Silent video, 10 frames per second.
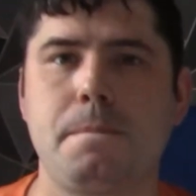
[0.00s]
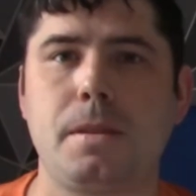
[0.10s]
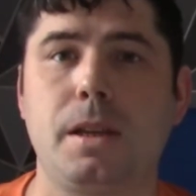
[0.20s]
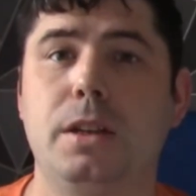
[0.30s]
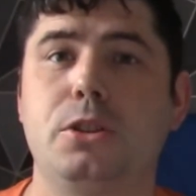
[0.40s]

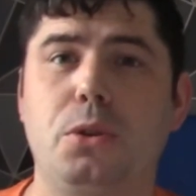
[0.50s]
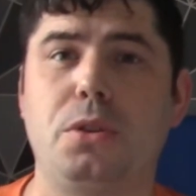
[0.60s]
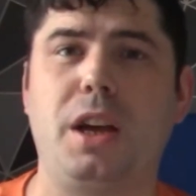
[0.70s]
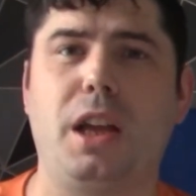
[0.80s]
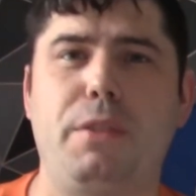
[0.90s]
So
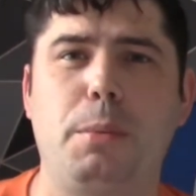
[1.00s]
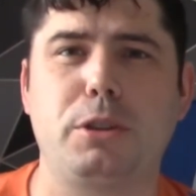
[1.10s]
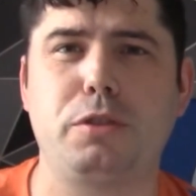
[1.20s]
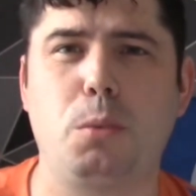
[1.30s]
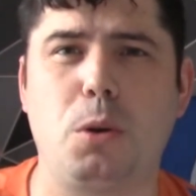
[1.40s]
thank you very much
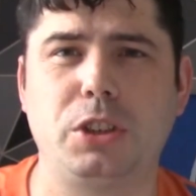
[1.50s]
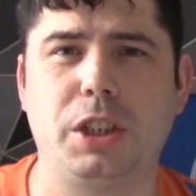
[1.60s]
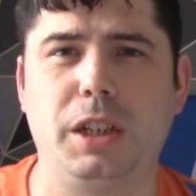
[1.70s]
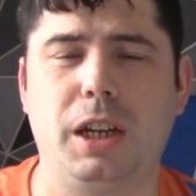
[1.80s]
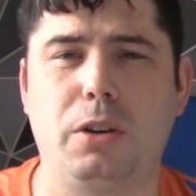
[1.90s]
for
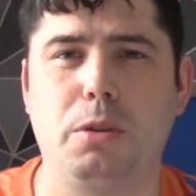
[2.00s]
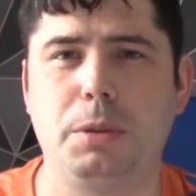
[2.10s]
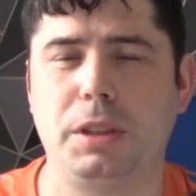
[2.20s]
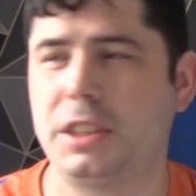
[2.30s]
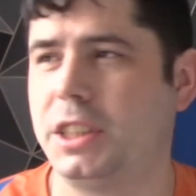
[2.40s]
watching. I hope
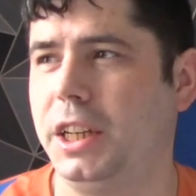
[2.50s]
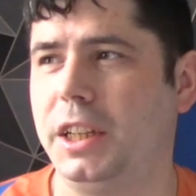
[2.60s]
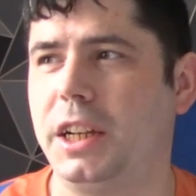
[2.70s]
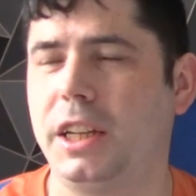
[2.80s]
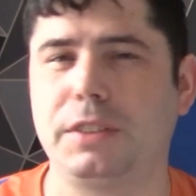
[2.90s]
to see you in
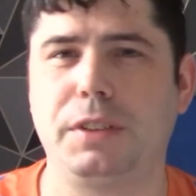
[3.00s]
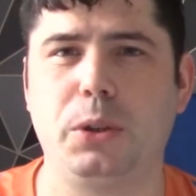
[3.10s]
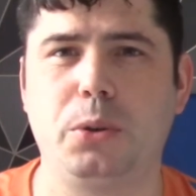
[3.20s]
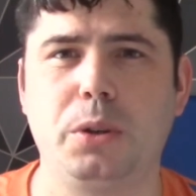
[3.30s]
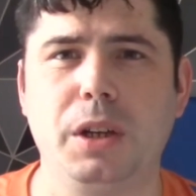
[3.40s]
the next
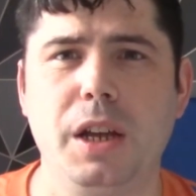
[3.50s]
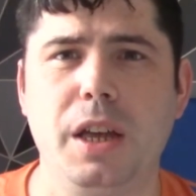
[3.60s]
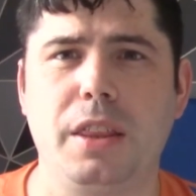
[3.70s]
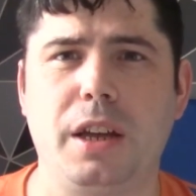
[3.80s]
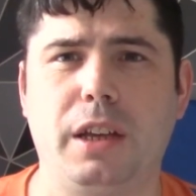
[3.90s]
video.
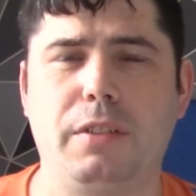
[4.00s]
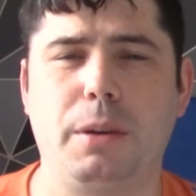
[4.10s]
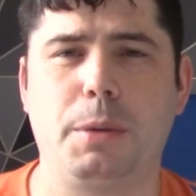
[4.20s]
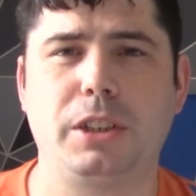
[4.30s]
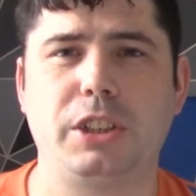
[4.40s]
Thank you very
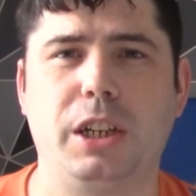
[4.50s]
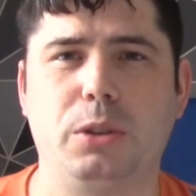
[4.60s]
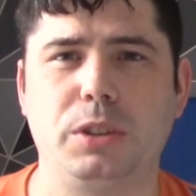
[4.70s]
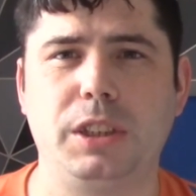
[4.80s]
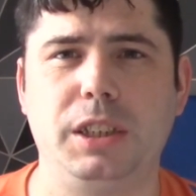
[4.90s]
much and I'll
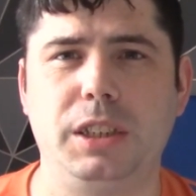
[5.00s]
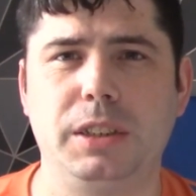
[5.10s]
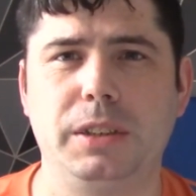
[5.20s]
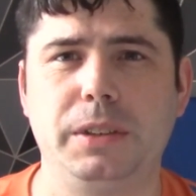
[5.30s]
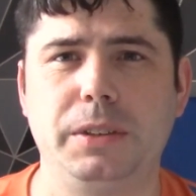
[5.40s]
see you
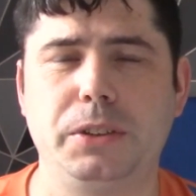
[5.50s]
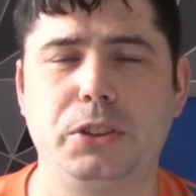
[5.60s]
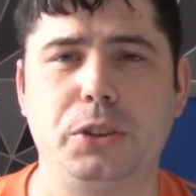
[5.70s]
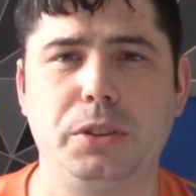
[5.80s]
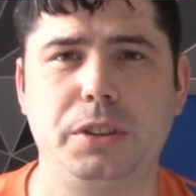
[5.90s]

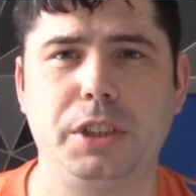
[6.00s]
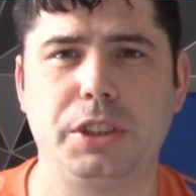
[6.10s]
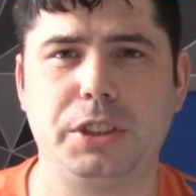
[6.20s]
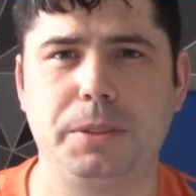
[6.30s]
soon. Cheers.